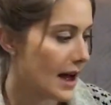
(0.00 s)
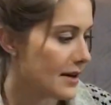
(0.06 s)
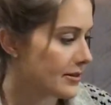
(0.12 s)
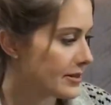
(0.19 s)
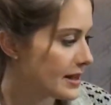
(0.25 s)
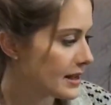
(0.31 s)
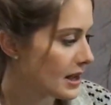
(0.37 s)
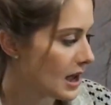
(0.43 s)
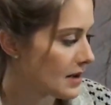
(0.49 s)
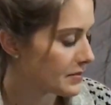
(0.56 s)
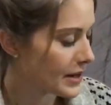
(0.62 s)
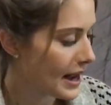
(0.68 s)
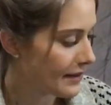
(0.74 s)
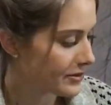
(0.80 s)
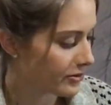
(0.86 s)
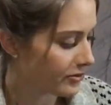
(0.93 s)
I think I'm
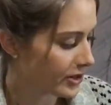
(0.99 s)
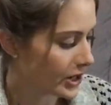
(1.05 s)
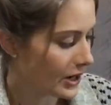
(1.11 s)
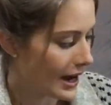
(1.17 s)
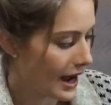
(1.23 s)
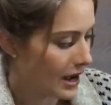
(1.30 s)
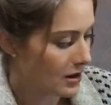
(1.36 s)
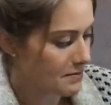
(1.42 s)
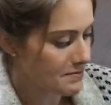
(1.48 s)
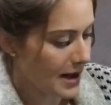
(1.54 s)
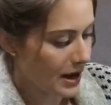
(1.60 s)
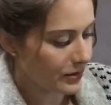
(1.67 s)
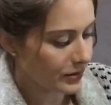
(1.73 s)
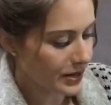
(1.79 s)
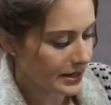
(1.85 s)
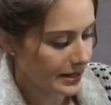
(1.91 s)
gonna have to figure out how to
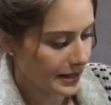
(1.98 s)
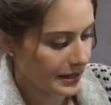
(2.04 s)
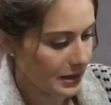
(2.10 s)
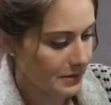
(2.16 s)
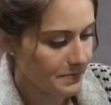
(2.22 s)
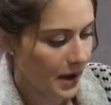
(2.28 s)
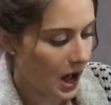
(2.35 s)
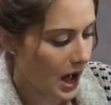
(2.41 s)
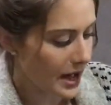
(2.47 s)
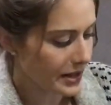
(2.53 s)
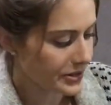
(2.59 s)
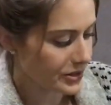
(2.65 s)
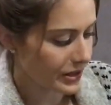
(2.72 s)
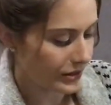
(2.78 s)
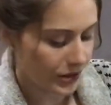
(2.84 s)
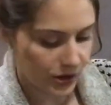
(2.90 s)
mount these in the pot
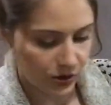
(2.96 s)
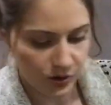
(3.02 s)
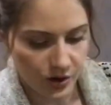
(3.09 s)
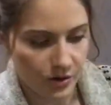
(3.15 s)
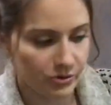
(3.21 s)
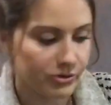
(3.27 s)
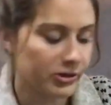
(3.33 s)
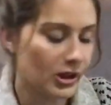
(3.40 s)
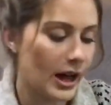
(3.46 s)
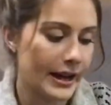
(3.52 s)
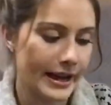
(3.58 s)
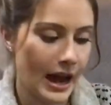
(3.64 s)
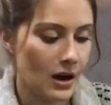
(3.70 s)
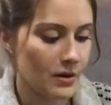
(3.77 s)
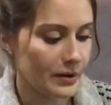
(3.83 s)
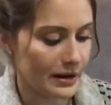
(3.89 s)
so that they don't go
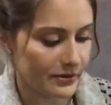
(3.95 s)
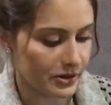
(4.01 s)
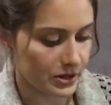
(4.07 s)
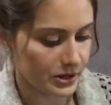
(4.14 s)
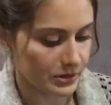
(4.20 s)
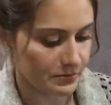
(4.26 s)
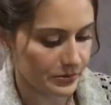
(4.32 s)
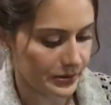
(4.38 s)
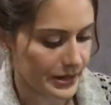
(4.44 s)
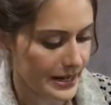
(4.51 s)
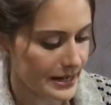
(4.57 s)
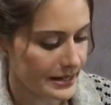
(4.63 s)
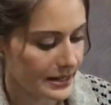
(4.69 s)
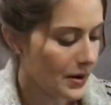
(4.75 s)
flying out whenever there's a breeze.